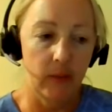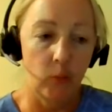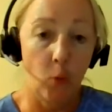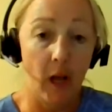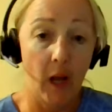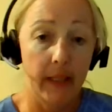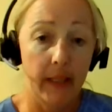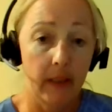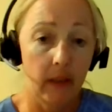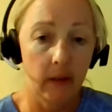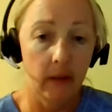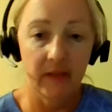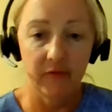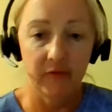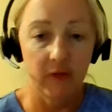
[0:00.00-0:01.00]
One,
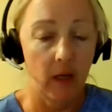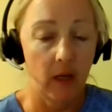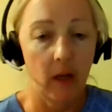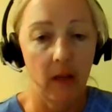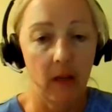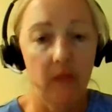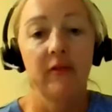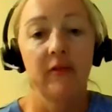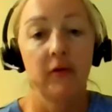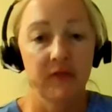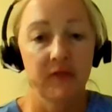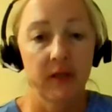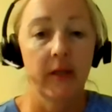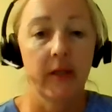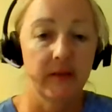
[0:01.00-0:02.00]
if not all of those
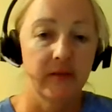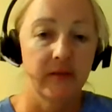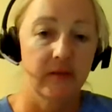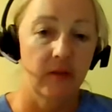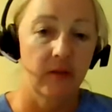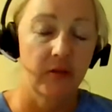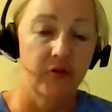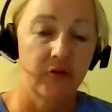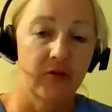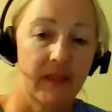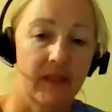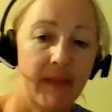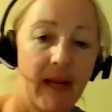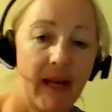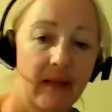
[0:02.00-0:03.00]
areas are usually
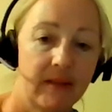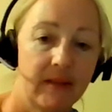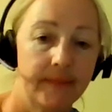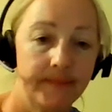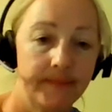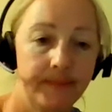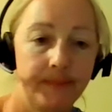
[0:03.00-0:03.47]
impacted.